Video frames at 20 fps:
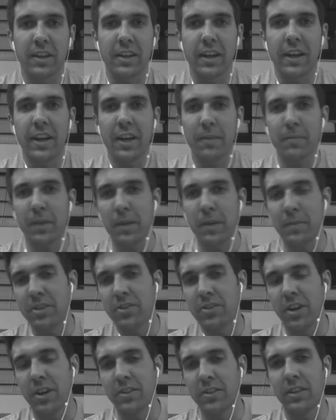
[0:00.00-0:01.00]
Kayak might be
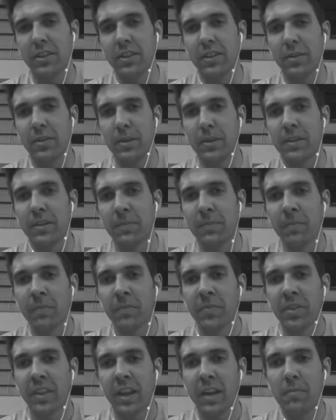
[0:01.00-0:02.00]
charging a little bit
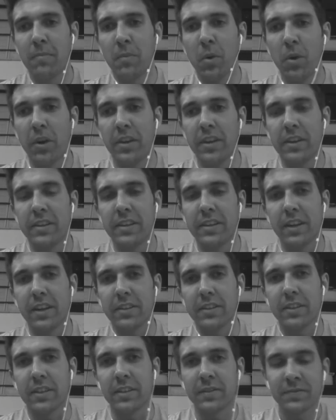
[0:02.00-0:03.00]
more than
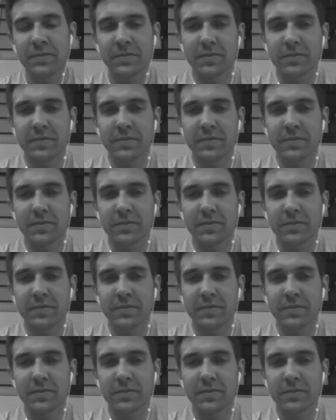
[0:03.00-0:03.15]
Delta,